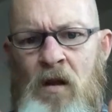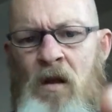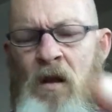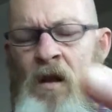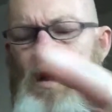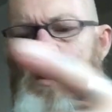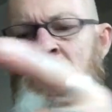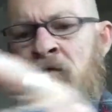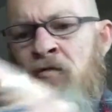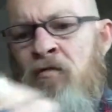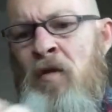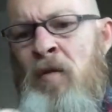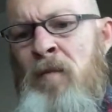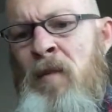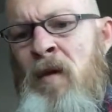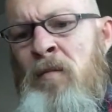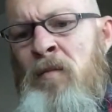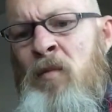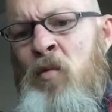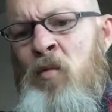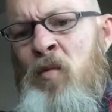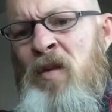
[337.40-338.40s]
And
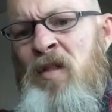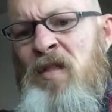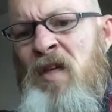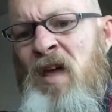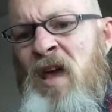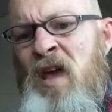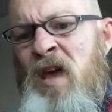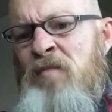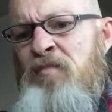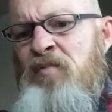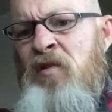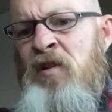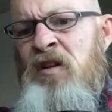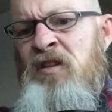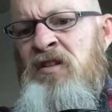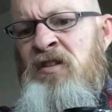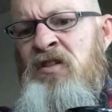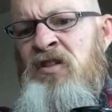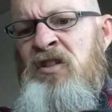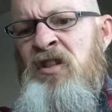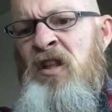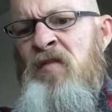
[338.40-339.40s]
remember, with hair
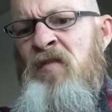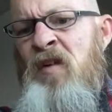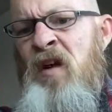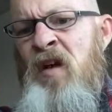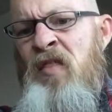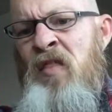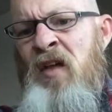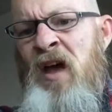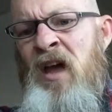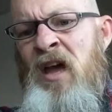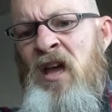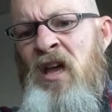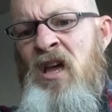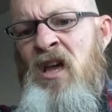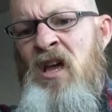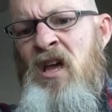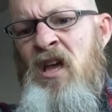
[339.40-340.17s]
products and stuff like that,